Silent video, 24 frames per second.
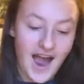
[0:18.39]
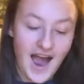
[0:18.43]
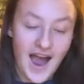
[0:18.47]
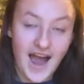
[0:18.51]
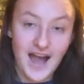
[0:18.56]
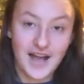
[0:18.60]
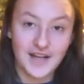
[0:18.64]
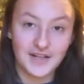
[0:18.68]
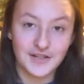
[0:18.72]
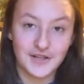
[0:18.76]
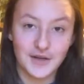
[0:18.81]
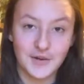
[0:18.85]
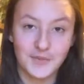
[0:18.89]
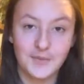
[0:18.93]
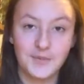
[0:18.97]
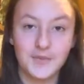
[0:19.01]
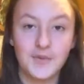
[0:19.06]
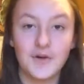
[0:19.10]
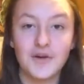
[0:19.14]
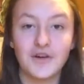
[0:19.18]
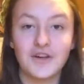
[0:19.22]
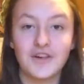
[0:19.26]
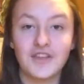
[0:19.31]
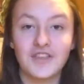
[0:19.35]
and a
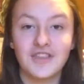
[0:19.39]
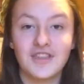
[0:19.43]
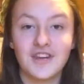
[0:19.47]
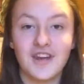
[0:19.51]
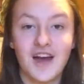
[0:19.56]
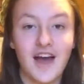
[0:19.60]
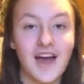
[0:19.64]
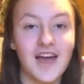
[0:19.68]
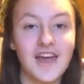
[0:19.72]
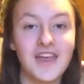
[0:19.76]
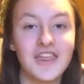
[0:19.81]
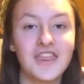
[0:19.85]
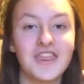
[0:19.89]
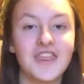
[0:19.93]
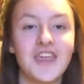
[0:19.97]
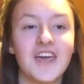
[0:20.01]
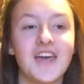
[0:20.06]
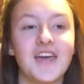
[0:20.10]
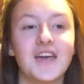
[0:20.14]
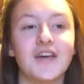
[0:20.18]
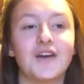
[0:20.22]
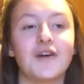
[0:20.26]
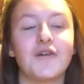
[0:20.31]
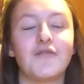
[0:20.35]
book that I
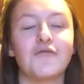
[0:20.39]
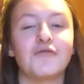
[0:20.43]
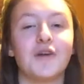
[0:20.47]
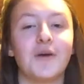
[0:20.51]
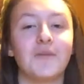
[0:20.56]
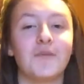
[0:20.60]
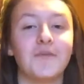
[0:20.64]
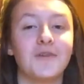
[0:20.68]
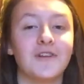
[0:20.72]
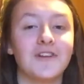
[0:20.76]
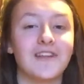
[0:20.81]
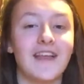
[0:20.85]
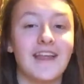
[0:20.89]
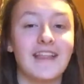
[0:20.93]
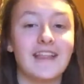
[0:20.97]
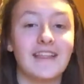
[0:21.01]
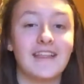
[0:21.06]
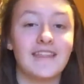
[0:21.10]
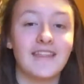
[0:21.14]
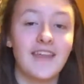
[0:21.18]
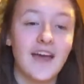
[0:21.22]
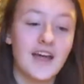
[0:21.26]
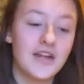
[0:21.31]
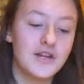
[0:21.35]
think represents
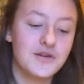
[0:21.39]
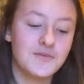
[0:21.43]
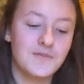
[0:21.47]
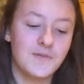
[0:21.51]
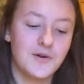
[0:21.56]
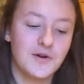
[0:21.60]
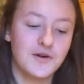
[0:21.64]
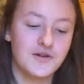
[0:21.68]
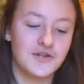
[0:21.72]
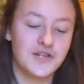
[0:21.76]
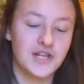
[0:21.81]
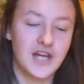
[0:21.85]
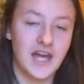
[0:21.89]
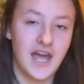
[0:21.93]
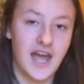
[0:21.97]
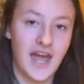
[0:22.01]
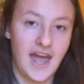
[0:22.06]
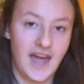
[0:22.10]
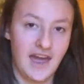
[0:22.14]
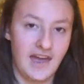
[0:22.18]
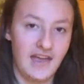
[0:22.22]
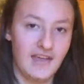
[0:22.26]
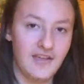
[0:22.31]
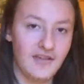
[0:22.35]
that emoji
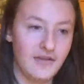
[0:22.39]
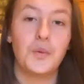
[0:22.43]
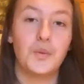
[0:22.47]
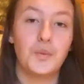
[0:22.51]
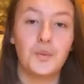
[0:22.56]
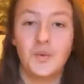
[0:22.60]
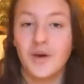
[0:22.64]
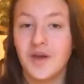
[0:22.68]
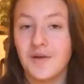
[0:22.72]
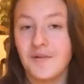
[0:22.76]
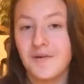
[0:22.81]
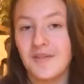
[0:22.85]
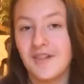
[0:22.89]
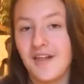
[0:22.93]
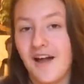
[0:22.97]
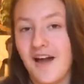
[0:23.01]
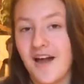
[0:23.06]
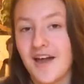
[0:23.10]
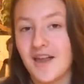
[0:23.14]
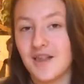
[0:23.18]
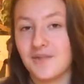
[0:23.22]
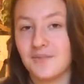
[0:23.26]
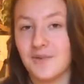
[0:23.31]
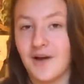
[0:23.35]
is We Were
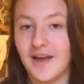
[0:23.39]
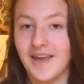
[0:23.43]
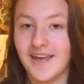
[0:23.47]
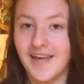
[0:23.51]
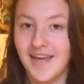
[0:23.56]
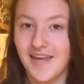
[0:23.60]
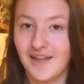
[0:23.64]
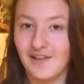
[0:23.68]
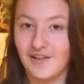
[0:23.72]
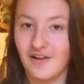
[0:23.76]
Liars by E.